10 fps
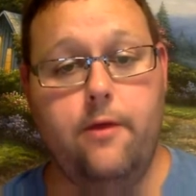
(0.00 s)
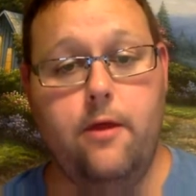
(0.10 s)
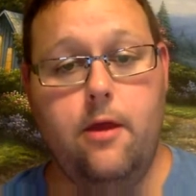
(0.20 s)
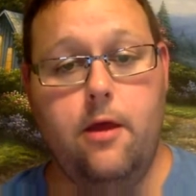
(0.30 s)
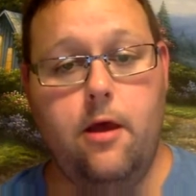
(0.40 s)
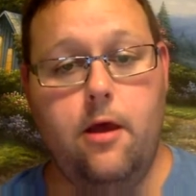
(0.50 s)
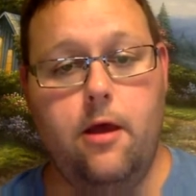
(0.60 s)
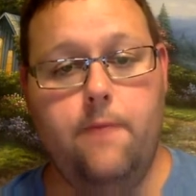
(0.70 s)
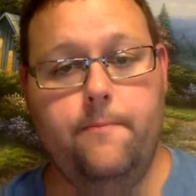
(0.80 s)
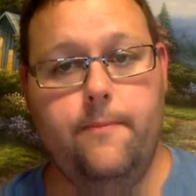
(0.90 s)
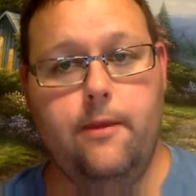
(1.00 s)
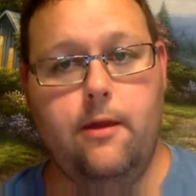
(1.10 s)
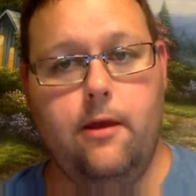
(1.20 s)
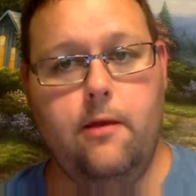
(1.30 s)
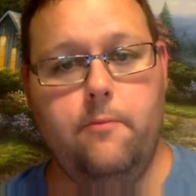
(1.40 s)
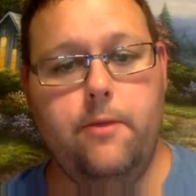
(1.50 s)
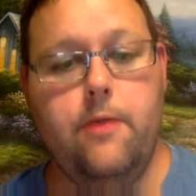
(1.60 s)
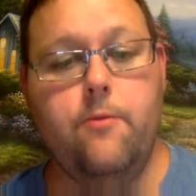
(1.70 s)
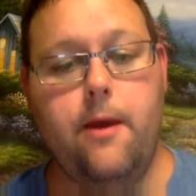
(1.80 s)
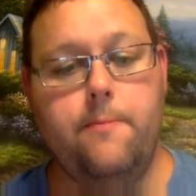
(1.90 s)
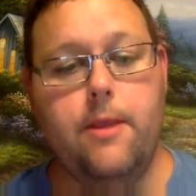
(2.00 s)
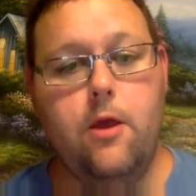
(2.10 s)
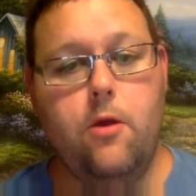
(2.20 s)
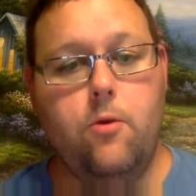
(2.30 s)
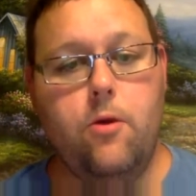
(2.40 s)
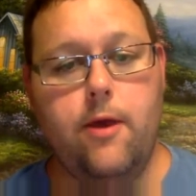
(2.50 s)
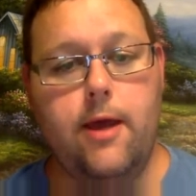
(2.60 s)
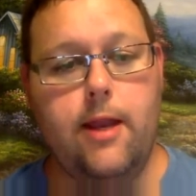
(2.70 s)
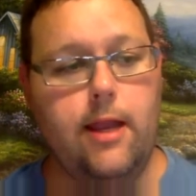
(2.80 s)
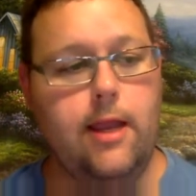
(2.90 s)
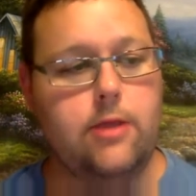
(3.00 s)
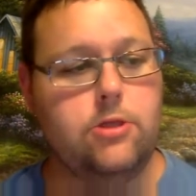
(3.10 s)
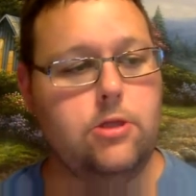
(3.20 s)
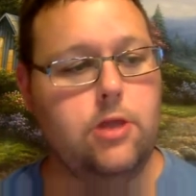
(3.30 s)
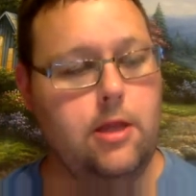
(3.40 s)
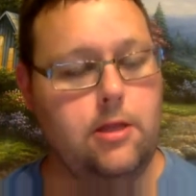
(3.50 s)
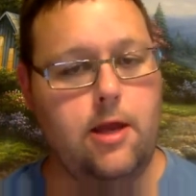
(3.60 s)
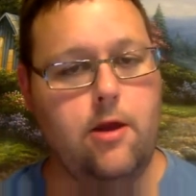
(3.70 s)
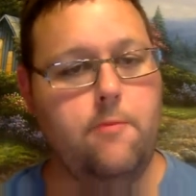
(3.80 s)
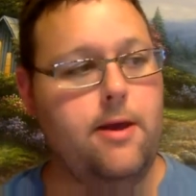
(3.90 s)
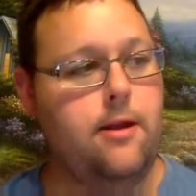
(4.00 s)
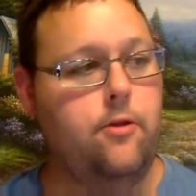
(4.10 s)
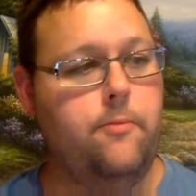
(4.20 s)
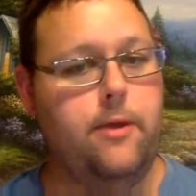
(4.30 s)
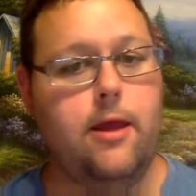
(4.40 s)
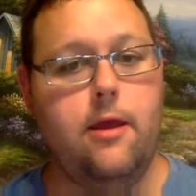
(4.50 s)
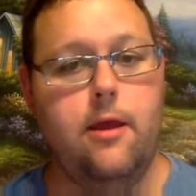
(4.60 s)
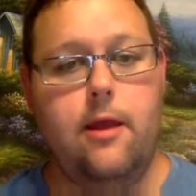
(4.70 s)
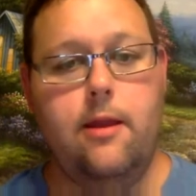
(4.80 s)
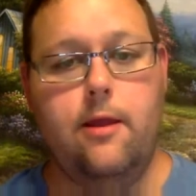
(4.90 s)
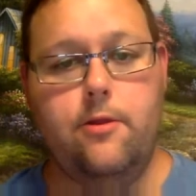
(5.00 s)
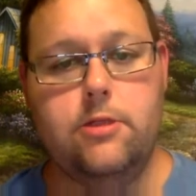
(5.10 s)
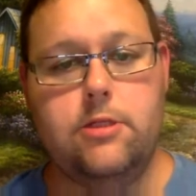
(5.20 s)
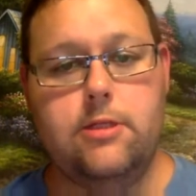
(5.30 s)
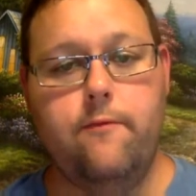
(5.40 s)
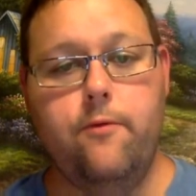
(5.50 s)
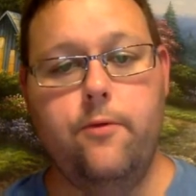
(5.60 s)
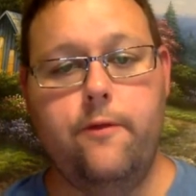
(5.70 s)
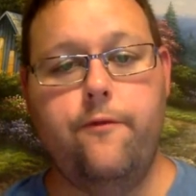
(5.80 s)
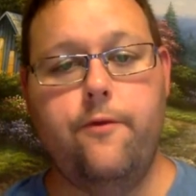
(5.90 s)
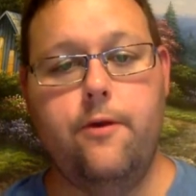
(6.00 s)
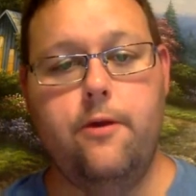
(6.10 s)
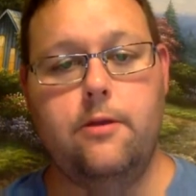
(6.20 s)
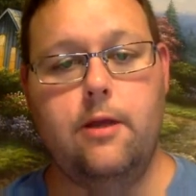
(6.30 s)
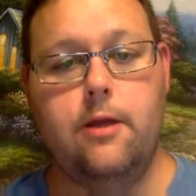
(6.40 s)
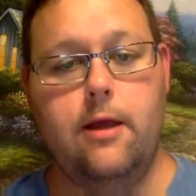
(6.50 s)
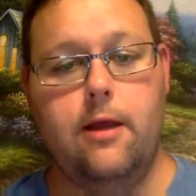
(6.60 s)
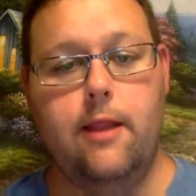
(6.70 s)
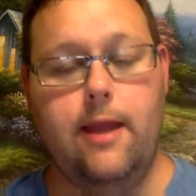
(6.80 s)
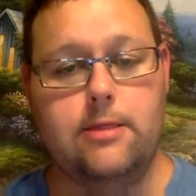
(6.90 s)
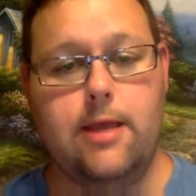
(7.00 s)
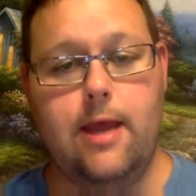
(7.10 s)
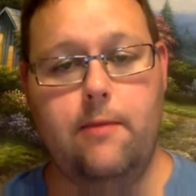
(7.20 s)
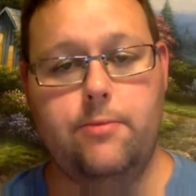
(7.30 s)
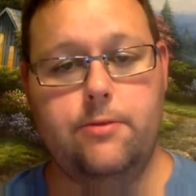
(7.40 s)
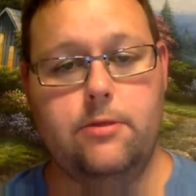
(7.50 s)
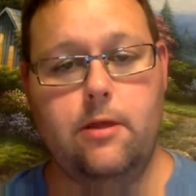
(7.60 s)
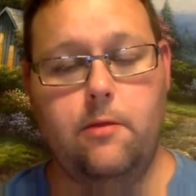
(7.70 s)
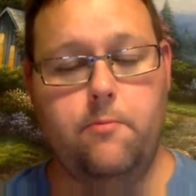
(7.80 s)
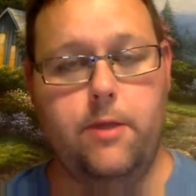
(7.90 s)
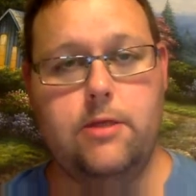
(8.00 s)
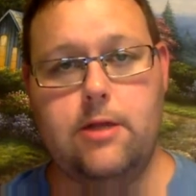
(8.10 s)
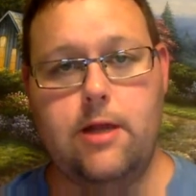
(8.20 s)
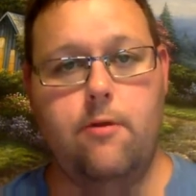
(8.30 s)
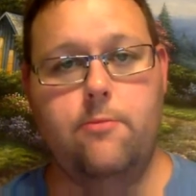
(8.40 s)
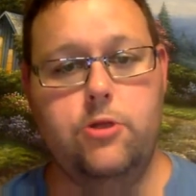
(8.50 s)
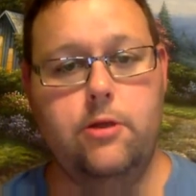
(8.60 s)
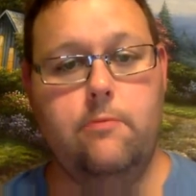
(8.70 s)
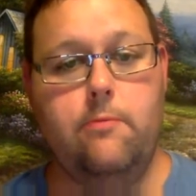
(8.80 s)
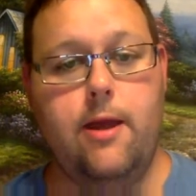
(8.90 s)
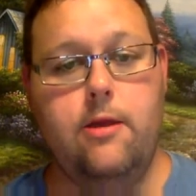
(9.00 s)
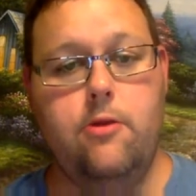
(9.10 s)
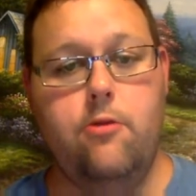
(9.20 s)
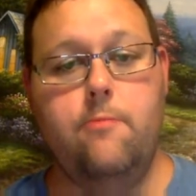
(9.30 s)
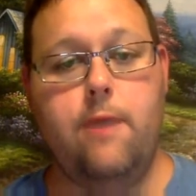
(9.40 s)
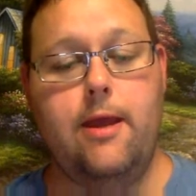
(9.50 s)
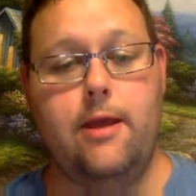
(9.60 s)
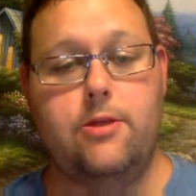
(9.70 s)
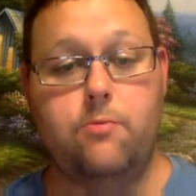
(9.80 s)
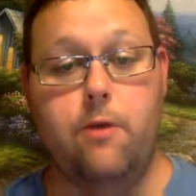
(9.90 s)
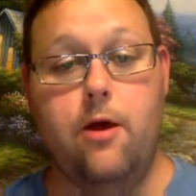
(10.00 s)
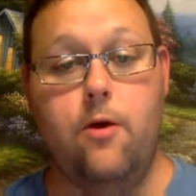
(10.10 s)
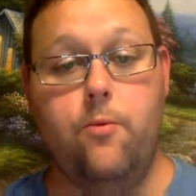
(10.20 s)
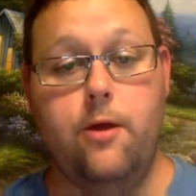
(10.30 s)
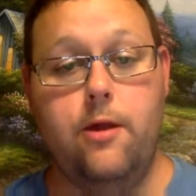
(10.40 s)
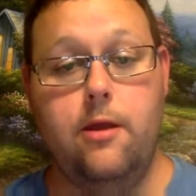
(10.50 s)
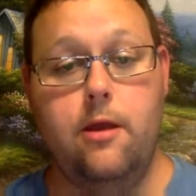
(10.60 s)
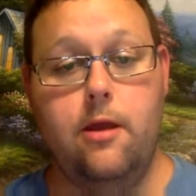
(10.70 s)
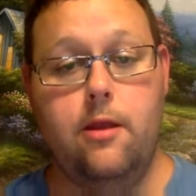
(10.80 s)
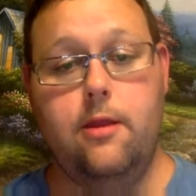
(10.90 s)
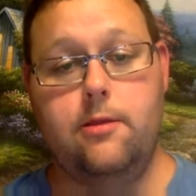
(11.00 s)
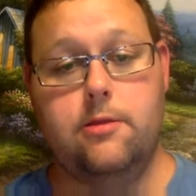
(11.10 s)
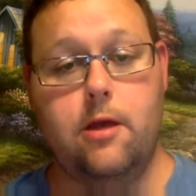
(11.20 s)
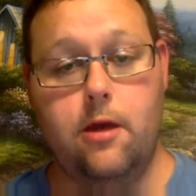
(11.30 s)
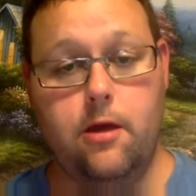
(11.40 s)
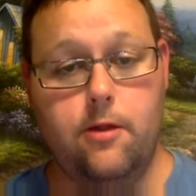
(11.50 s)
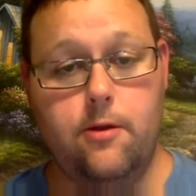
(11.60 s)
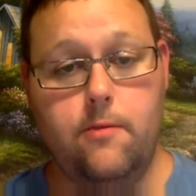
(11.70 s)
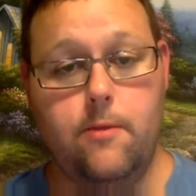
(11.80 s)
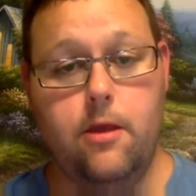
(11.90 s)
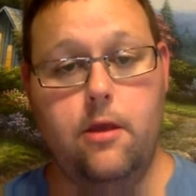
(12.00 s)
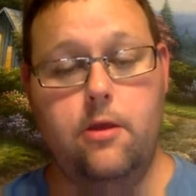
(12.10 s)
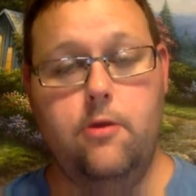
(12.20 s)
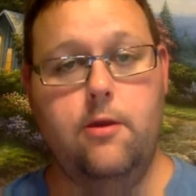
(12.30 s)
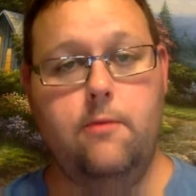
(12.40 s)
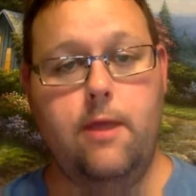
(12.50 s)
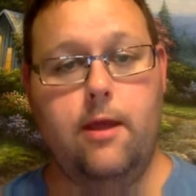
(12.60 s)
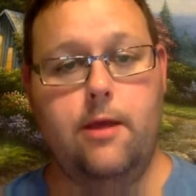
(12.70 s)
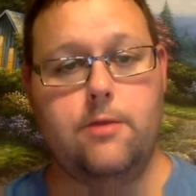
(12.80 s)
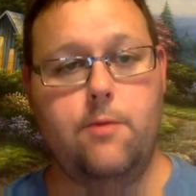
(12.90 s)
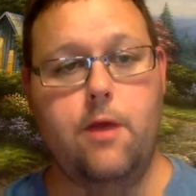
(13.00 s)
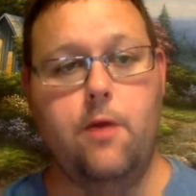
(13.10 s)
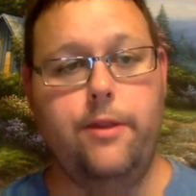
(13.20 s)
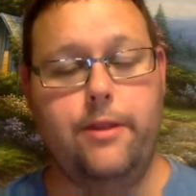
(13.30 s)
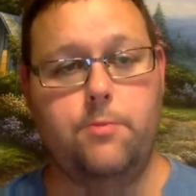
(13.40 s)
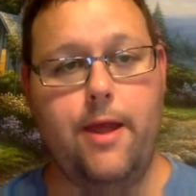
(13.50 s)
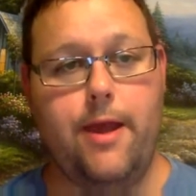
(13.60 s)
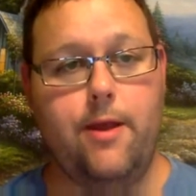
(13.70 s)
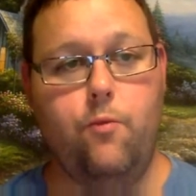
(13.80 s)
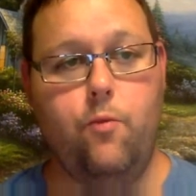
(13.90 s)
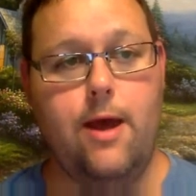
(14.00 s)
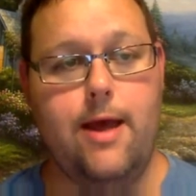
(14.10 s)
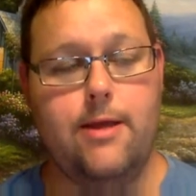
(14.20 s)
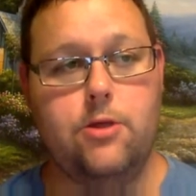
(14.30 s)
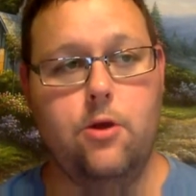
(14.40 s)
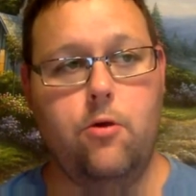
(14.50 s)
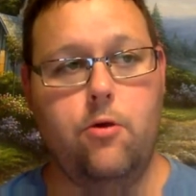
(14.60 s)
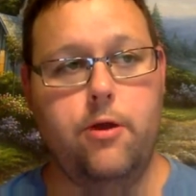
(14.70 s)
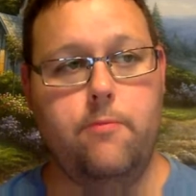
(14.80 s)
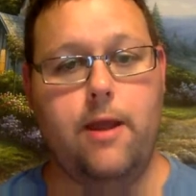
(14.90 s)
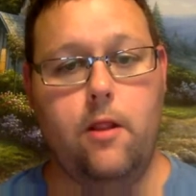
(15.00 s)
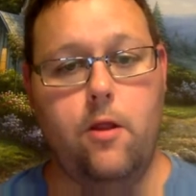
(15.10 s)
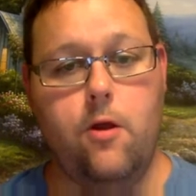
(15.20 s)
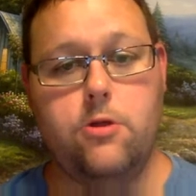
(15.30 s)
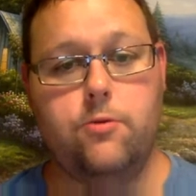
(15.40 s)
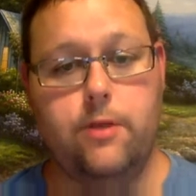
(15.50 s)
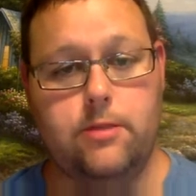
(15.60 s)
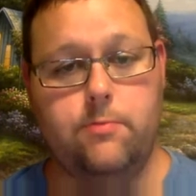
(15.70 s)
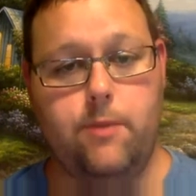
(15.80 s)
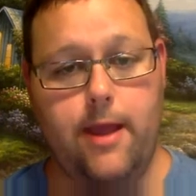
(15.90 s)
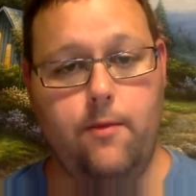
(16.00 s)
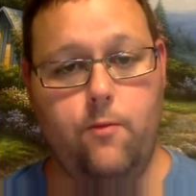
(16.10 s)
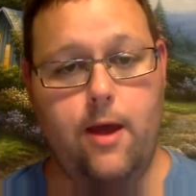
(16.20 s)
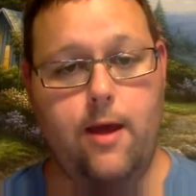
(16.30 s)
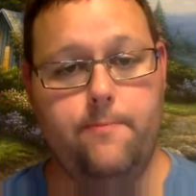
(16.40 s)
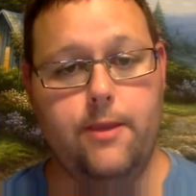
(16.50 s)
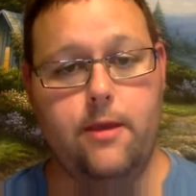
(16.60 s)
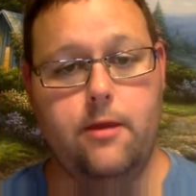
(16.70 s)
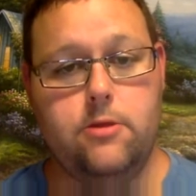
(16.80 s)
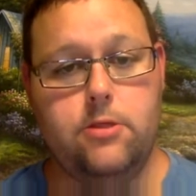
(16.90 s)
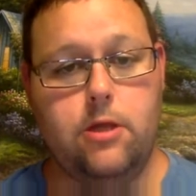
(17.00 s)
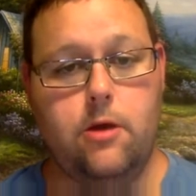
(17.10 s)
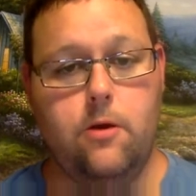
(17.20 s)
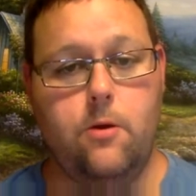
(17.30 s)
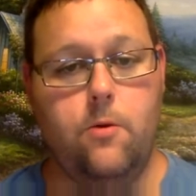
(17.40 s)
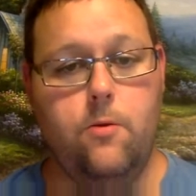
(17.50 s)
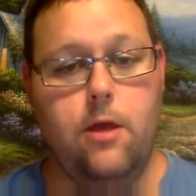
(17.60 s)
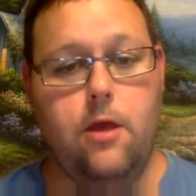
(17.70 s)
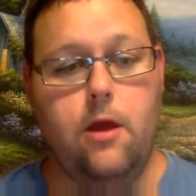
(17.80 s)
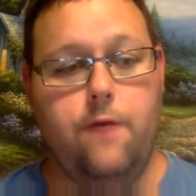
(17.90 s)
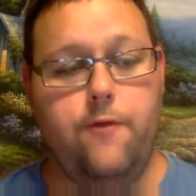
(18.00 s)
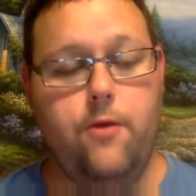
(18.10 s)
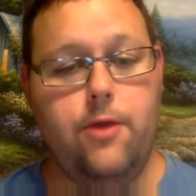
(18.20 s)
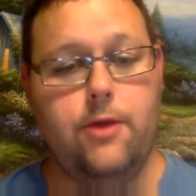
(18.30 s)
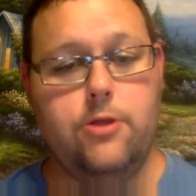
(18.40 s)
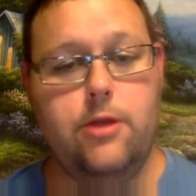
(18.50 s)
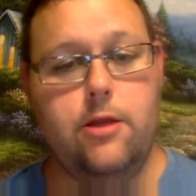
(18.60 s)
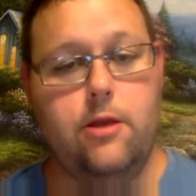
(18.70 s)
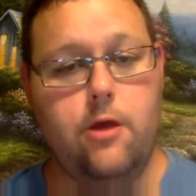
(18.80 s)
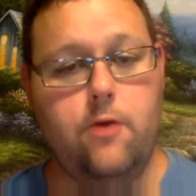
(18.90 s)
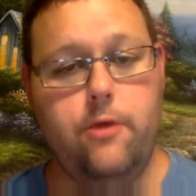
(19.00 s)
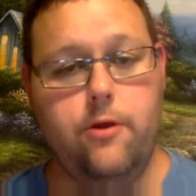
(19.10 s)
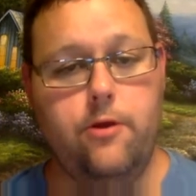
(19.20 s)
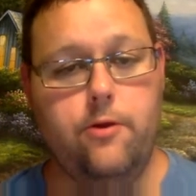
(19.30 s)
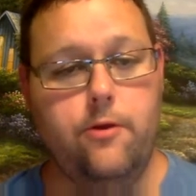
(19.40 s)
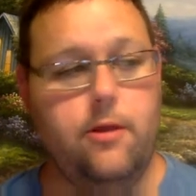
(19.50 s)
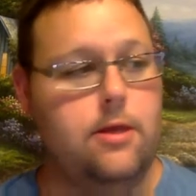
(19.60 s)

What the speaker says: Uh, but anyway, we'll go ahead and get and talk about it a little bit. Now, there's several different landscapes, beach dioramas you can make. You can make a small one that is color. You can make a small one that's black and white, or you can make a large one that's black and white. So a few things you need to know when you're doing this